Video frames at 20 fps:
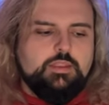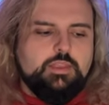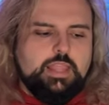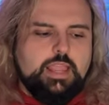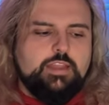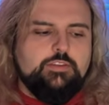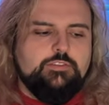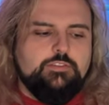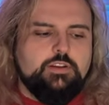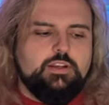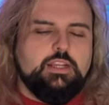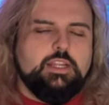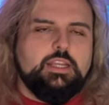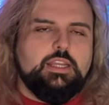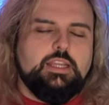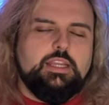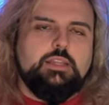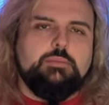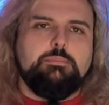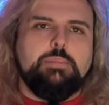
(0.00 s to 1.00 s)

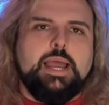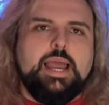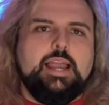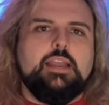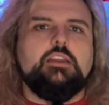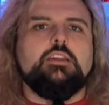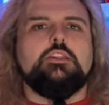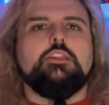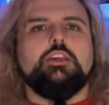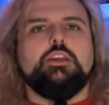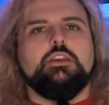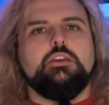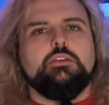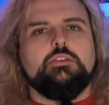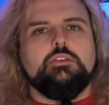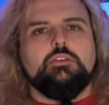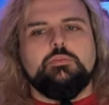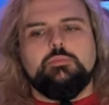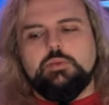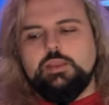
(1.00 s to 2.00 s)
definitely packaging
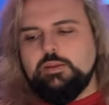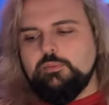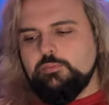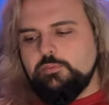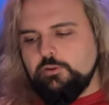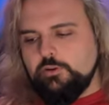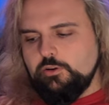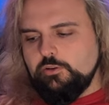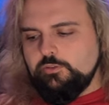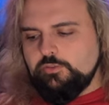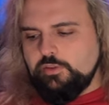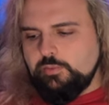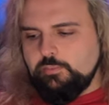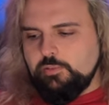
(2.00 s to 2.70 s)
could be improved